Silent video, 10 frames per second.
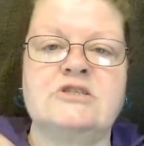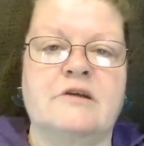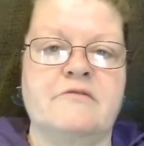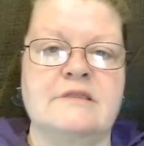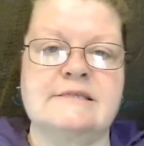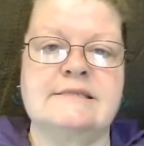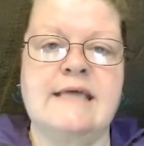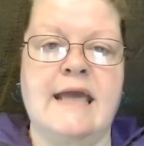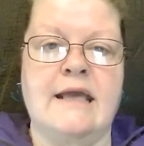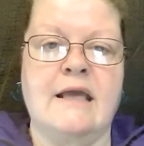for this
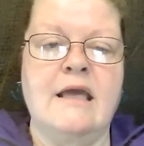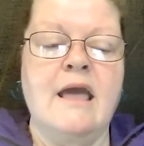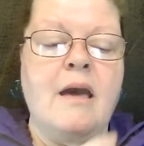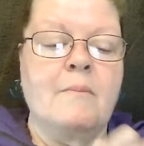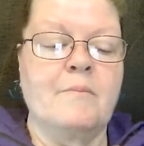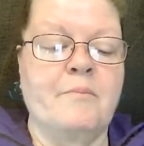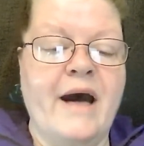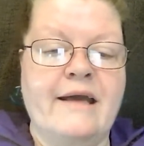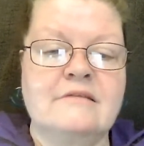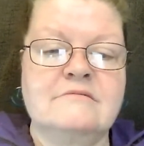thing.
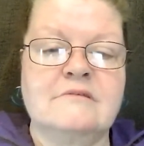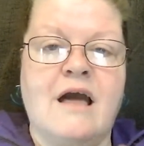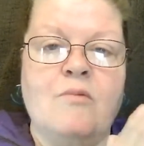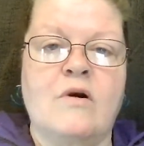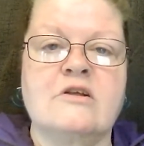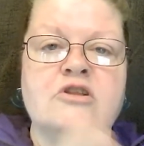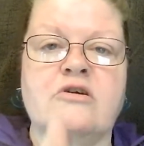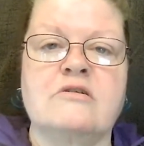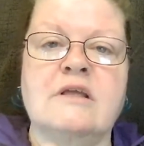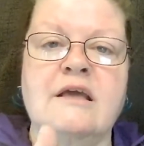But I want to
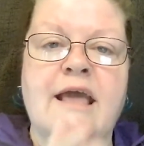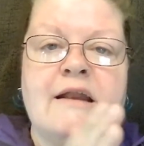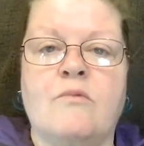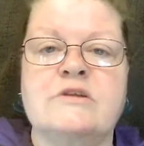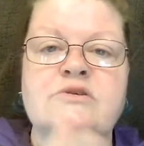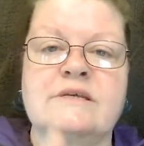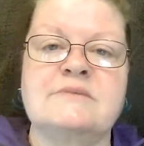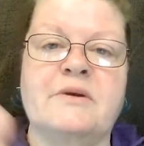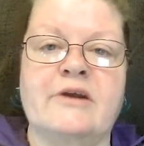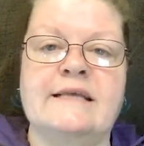learn and I want to
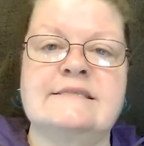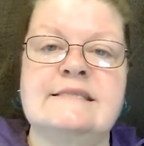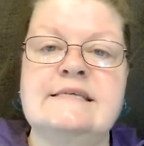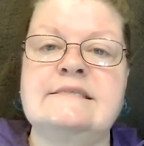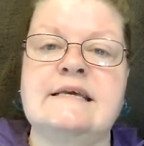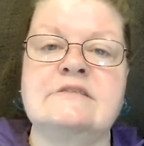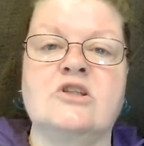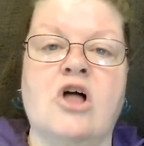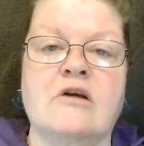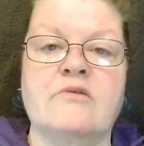experience these things
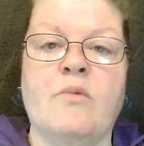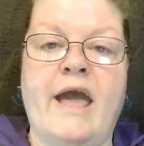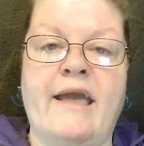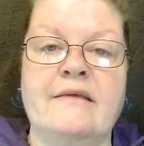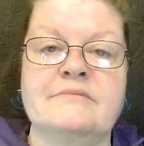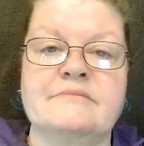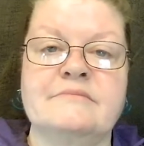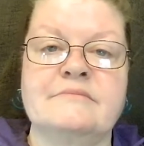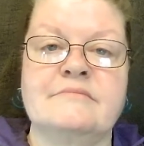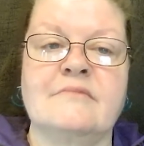along the way.
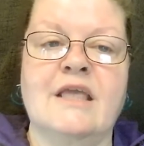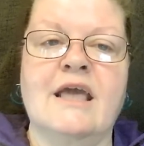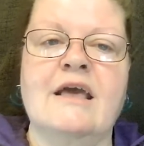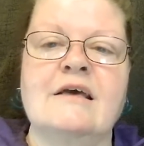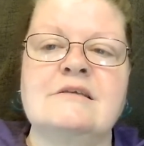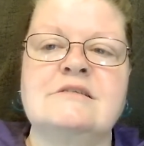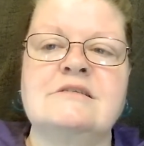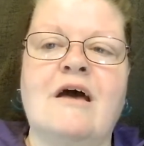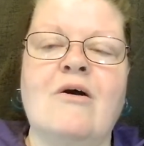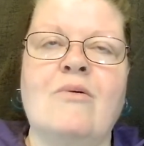
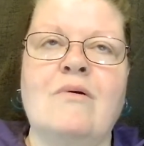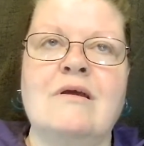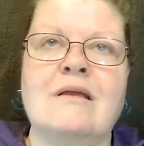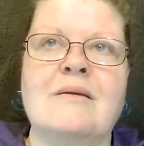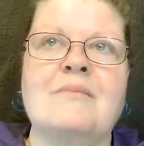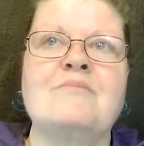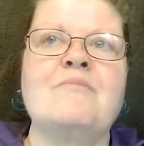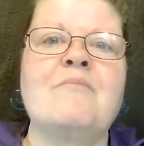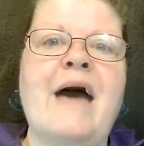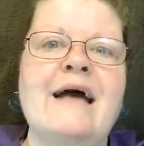So
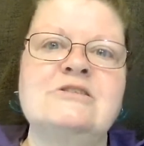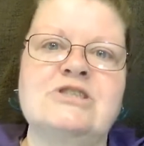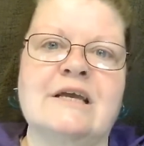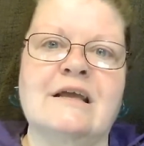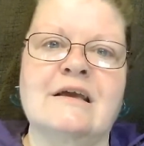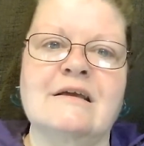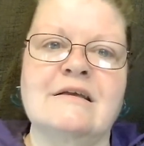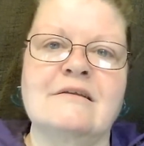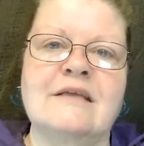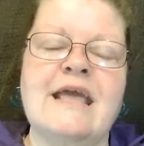magic,
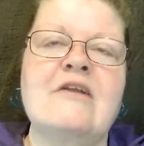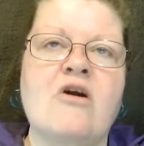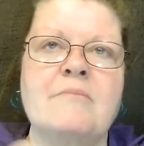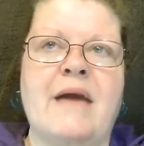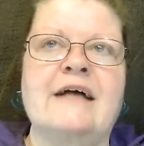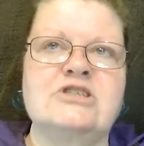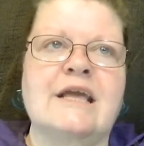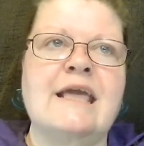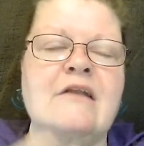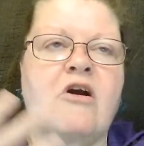in
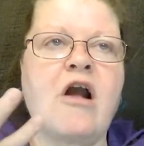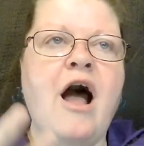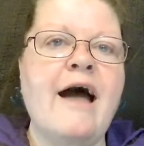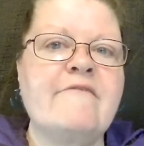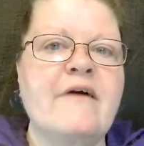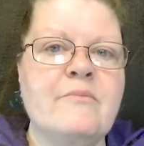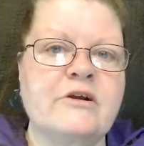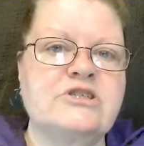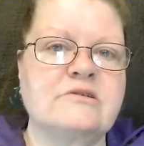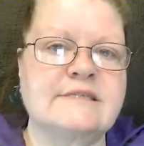our high
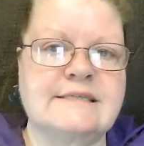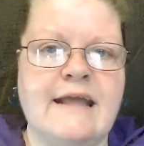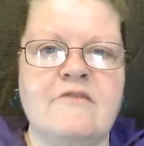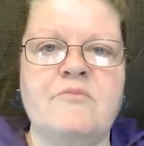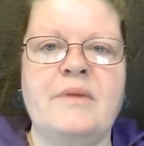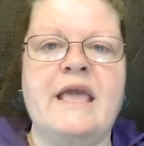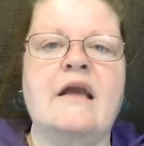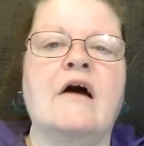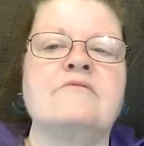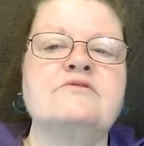vibrational state of being
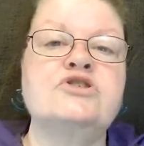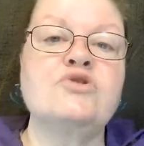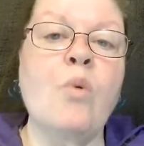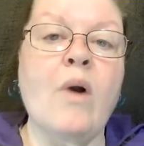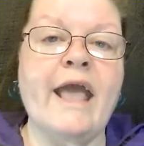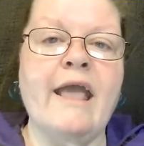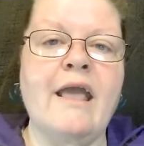of joy,